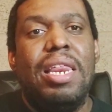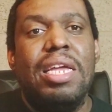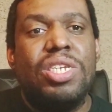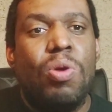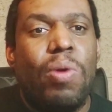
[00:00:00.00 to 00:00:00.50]
it
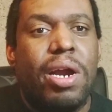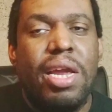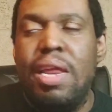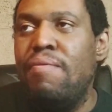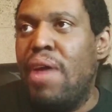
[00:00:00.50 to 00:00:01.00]
is a
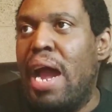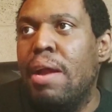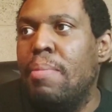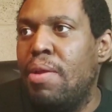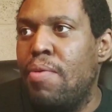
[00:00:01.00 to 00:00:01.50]
working
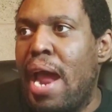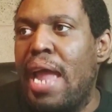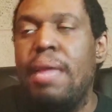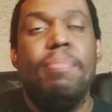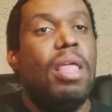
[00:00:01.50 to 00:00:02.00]
environment,
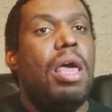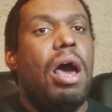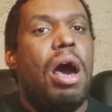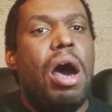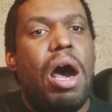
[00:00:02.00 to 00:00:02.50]
right?
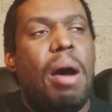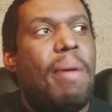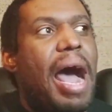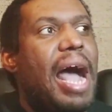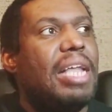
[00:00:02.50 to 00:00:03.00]
Um,
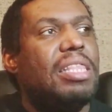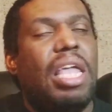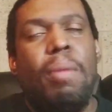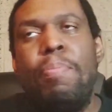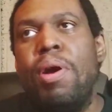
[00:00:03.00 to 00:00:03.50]
I
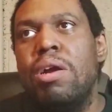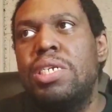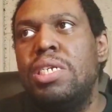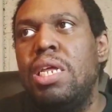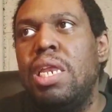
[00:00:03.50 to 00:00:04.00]
think
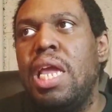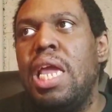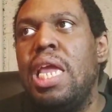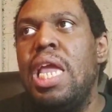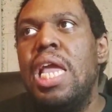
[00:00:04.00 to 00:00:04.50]

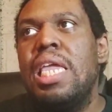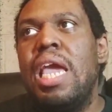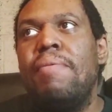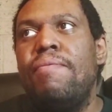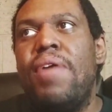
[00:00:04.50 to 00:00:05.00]
personally,
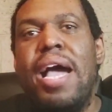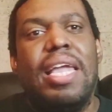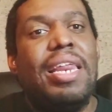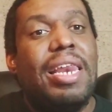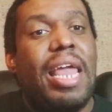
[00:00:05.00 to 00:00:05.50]
Kevin Feige
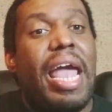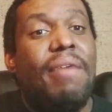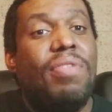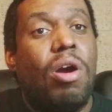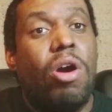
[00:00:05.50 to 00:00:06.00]
didn't
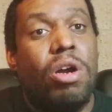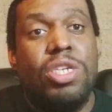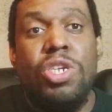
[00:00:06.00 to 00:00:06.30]
have the heart